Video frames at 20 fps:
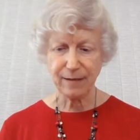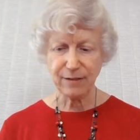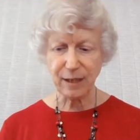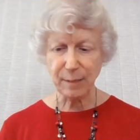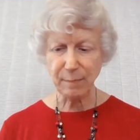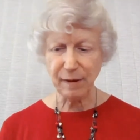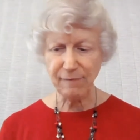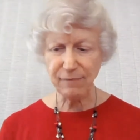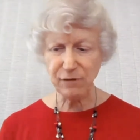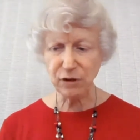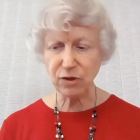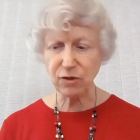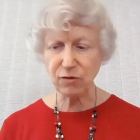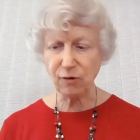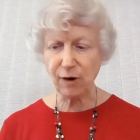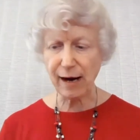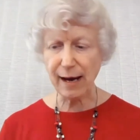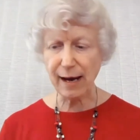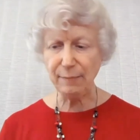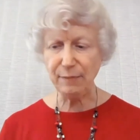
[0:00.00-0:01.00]
Some have
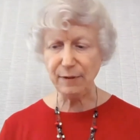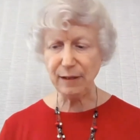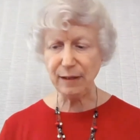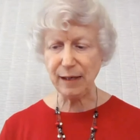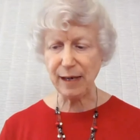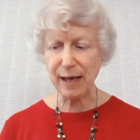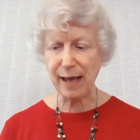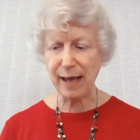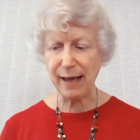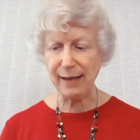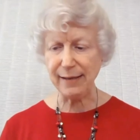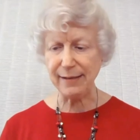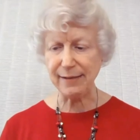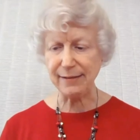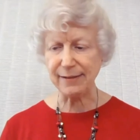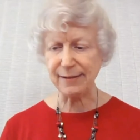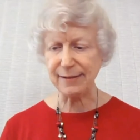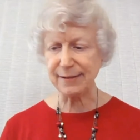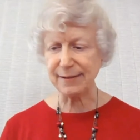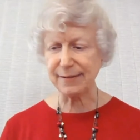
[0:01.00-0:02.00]
described it
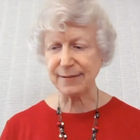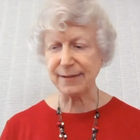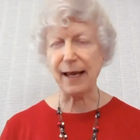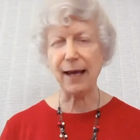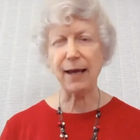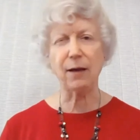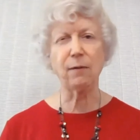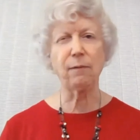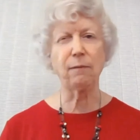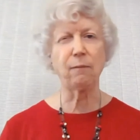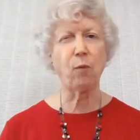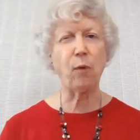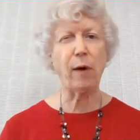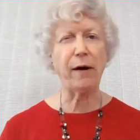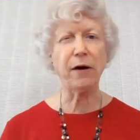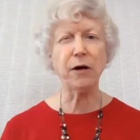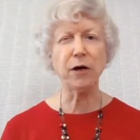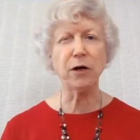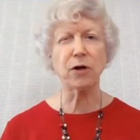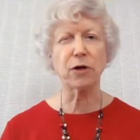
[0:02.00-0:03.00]
as like
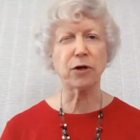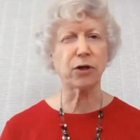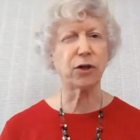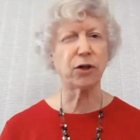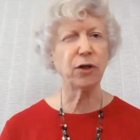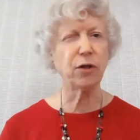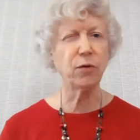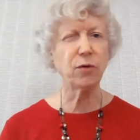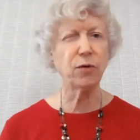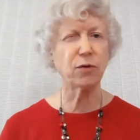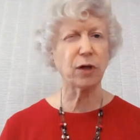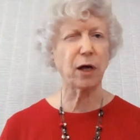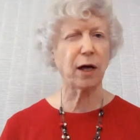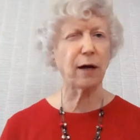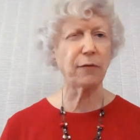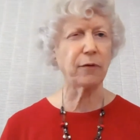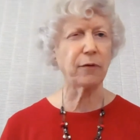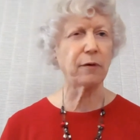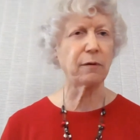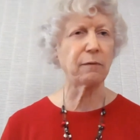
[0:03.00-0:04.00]
wearing your shoes
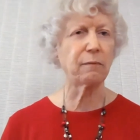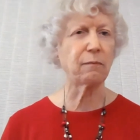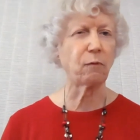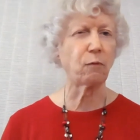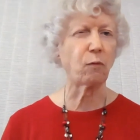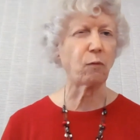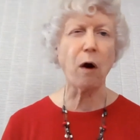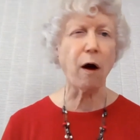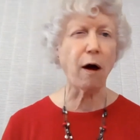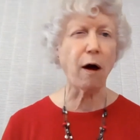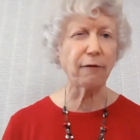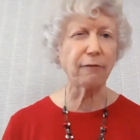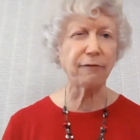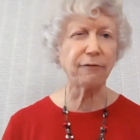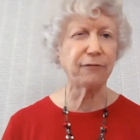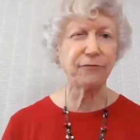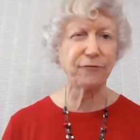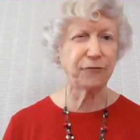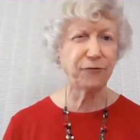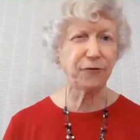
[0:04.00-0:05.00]
on the
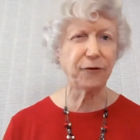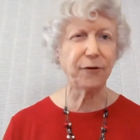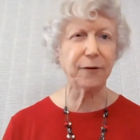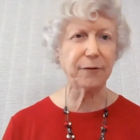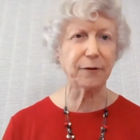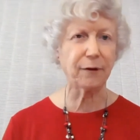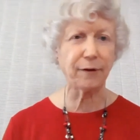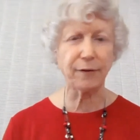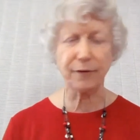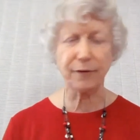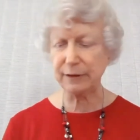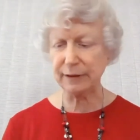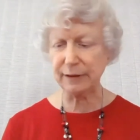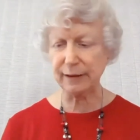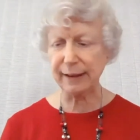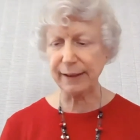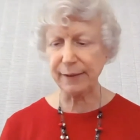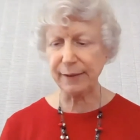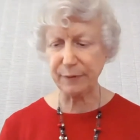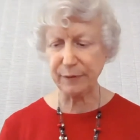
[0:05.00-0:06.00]
wrong foot all the
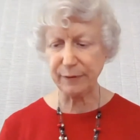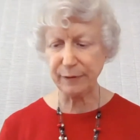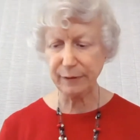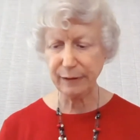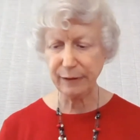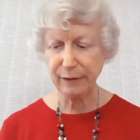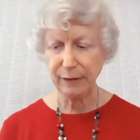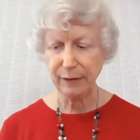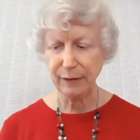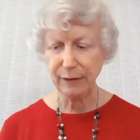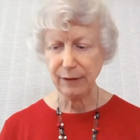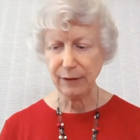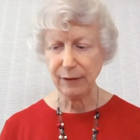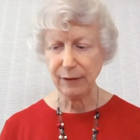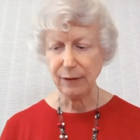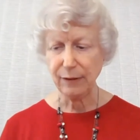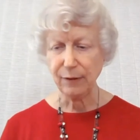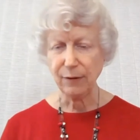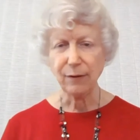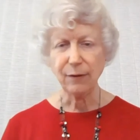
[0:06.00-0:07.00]
time
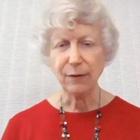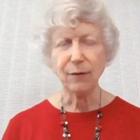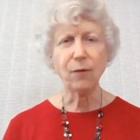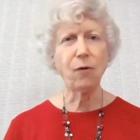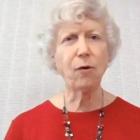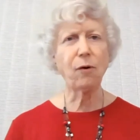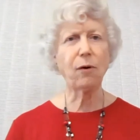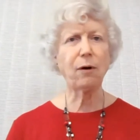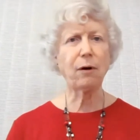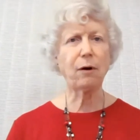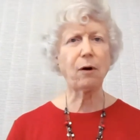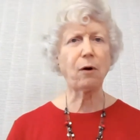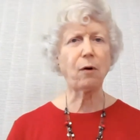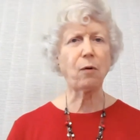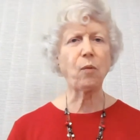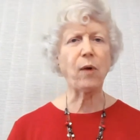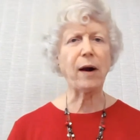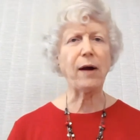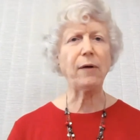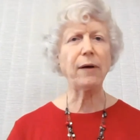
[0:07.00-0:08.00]
or
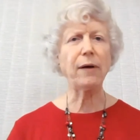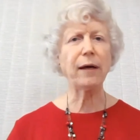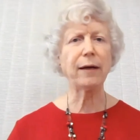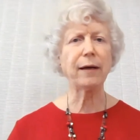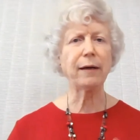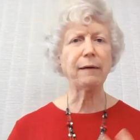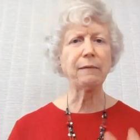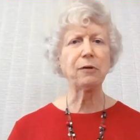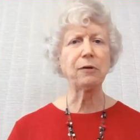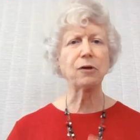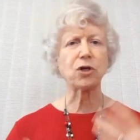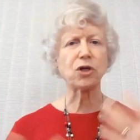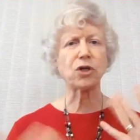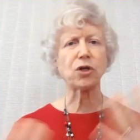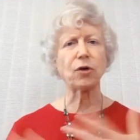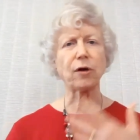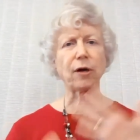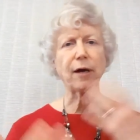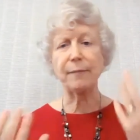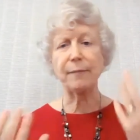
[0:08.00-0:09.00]
or wearing your
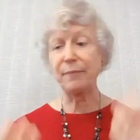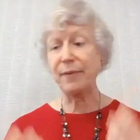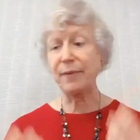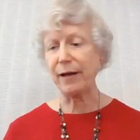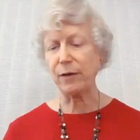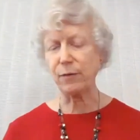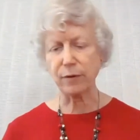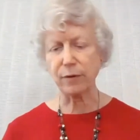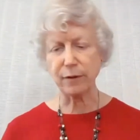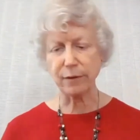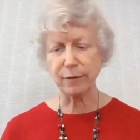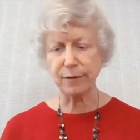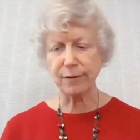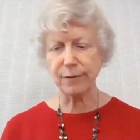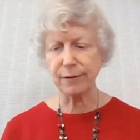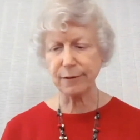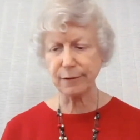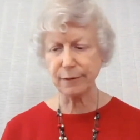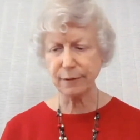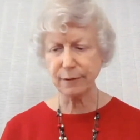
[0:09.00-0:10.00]
shirt on
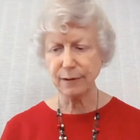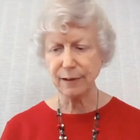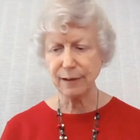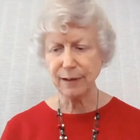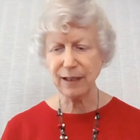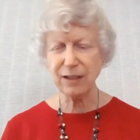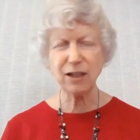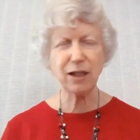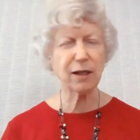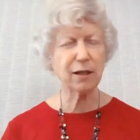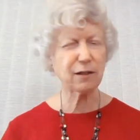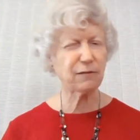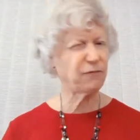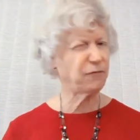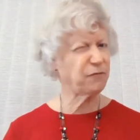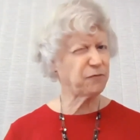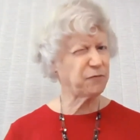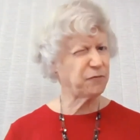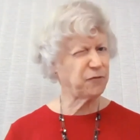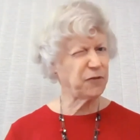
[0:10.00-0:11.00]
backwards. It
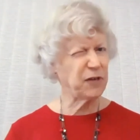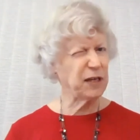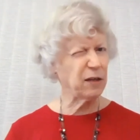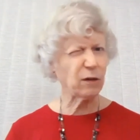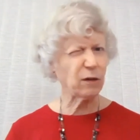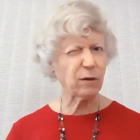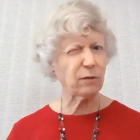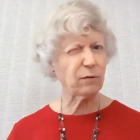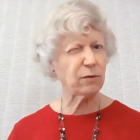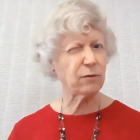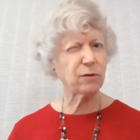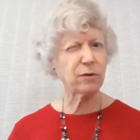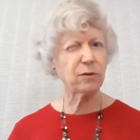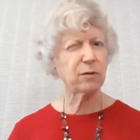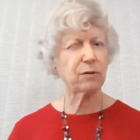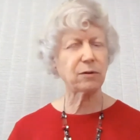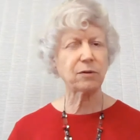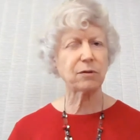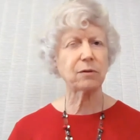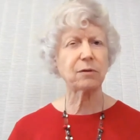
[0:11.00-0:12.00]
just
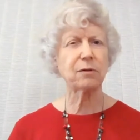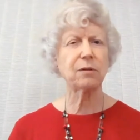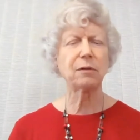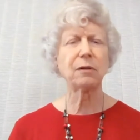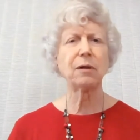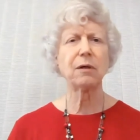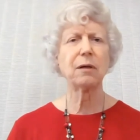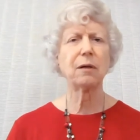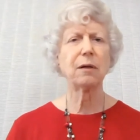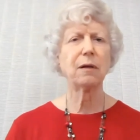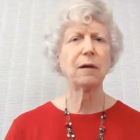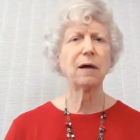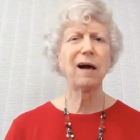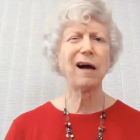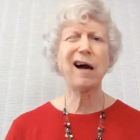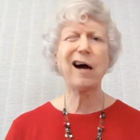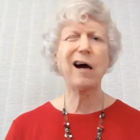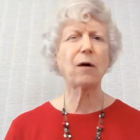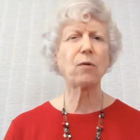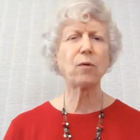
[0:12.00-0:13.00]
feels
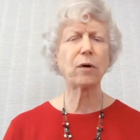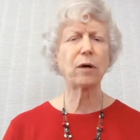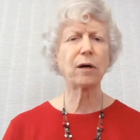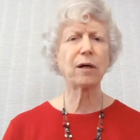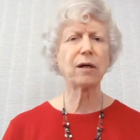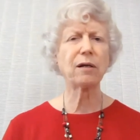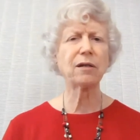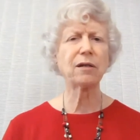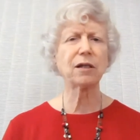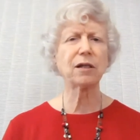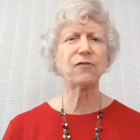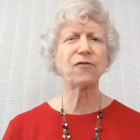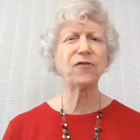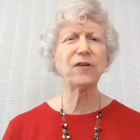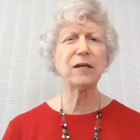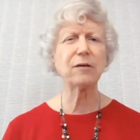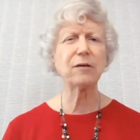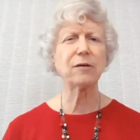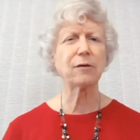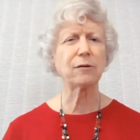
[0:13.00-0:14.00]
awkward. It just
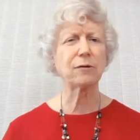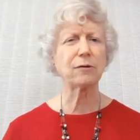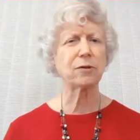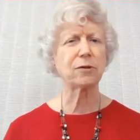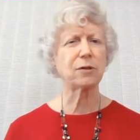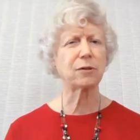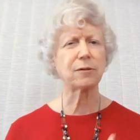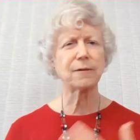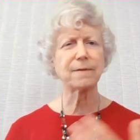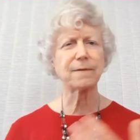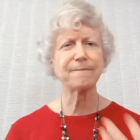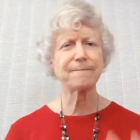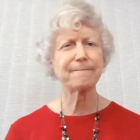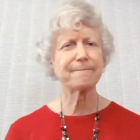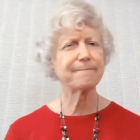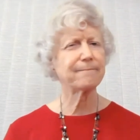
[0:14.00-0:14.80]
feels